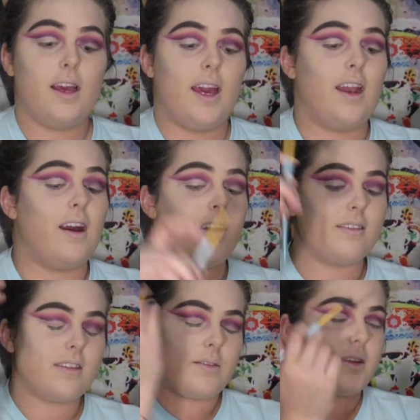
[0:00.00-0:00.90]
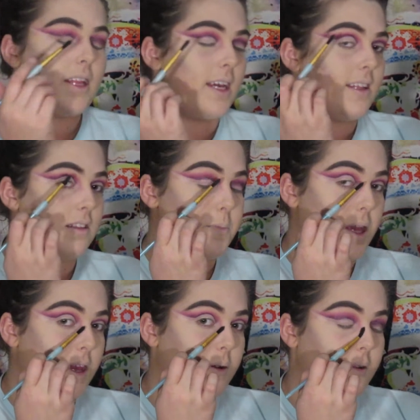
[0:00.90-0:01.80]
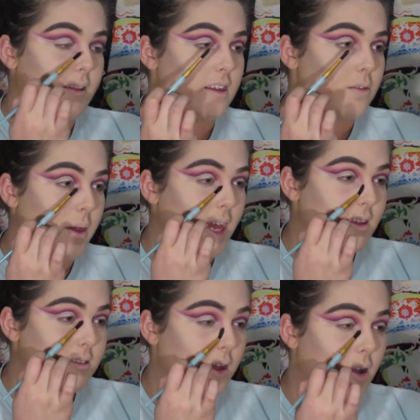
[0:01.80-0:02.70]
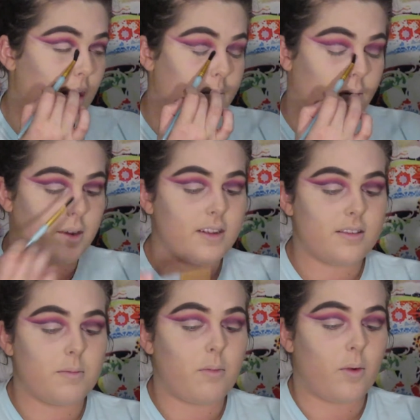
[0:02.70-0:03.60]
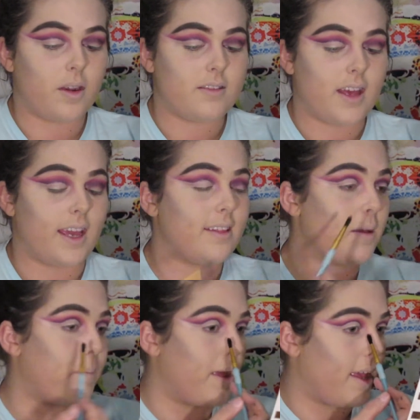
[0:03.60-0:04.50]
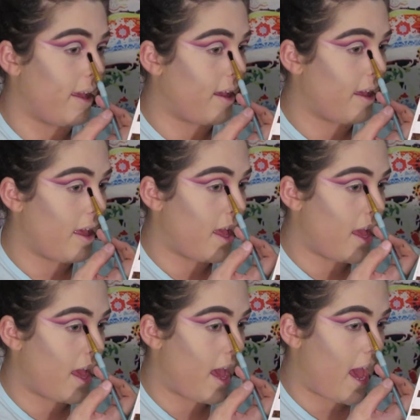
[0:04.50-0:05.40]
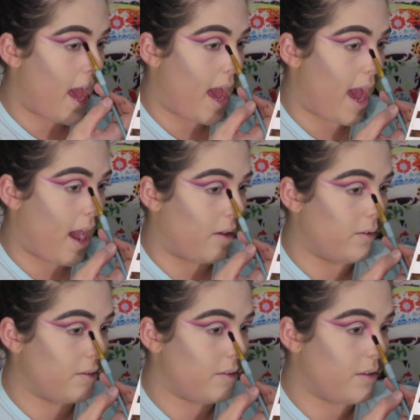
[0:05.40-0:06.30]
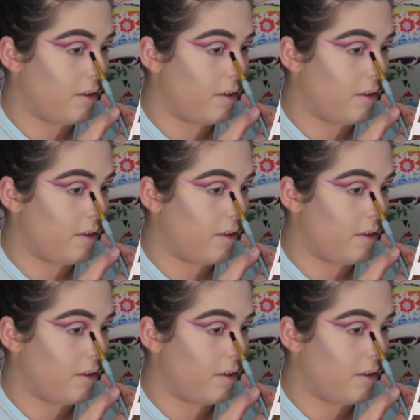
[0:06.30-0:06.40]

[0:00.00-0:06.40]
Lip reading: And I honestly really like this pink going this way, so I'm going to more take the pink out